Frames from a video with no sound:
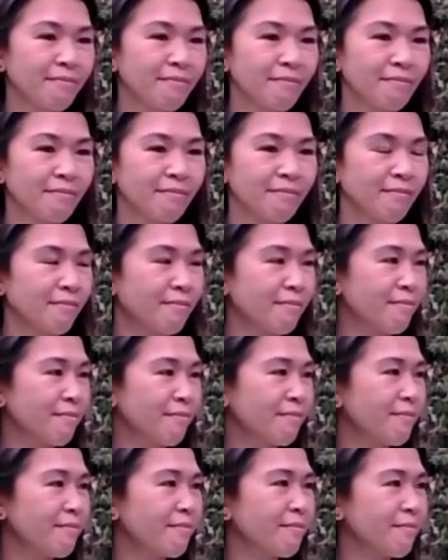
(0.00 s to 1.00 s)

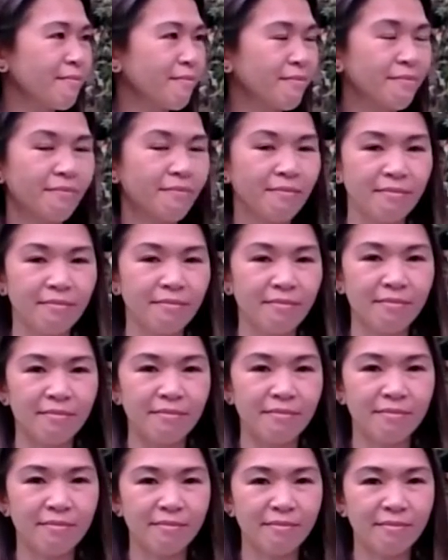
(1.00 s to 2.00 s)

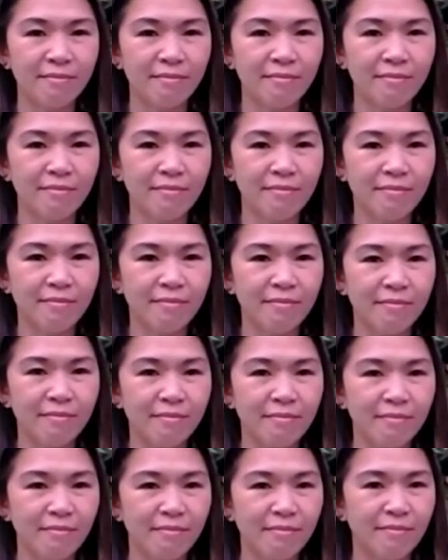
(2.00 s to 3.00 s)

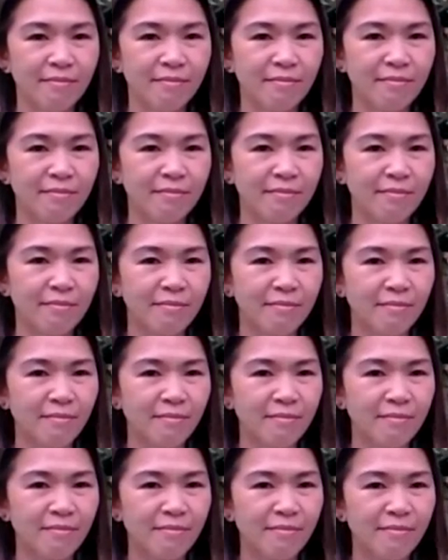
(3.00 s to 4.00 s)

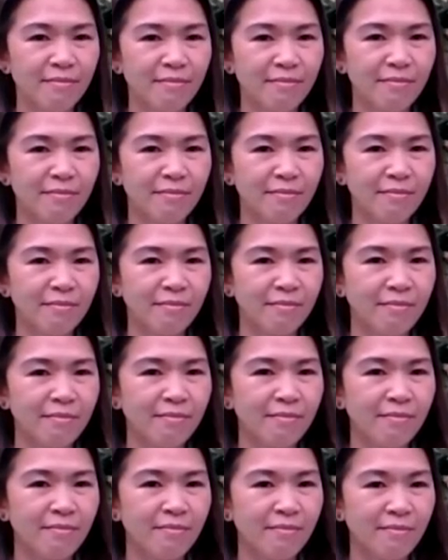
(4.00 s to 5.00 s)

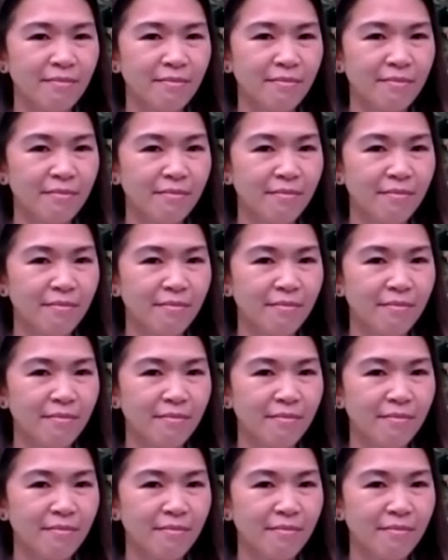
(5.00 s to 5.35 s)
No words are spoken by the person on screen.